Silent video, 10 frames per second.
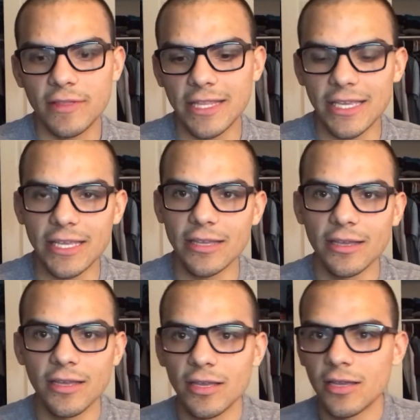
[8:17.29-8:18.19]
the
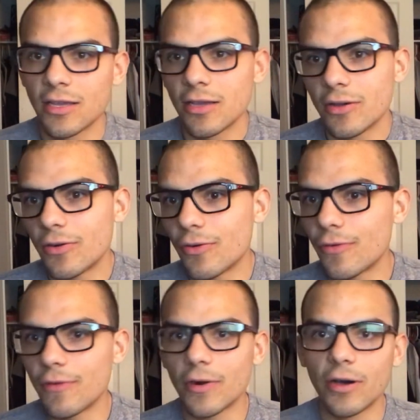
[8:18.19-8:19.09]

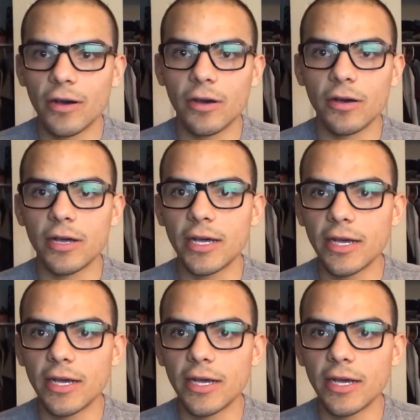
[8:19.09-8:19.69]
overall